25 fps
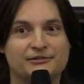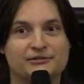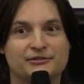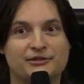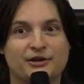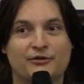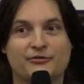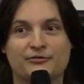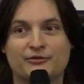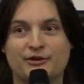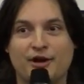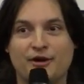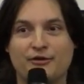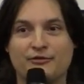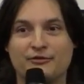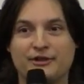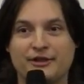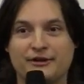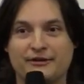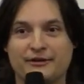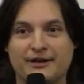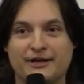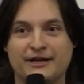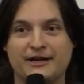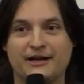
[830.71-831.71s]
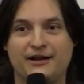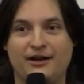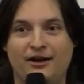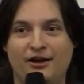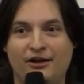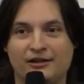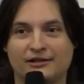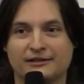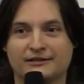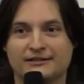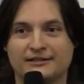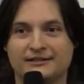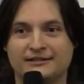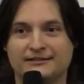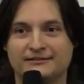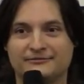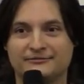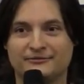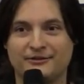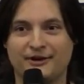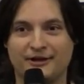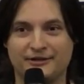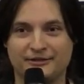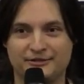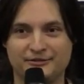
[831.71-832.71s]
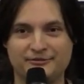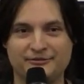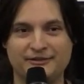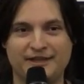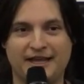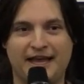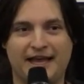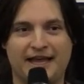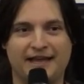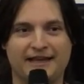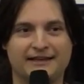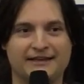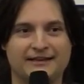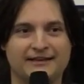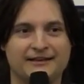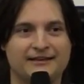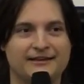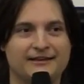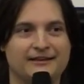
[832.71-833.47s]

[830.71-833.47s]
don't know they're in a cult, right? Do they?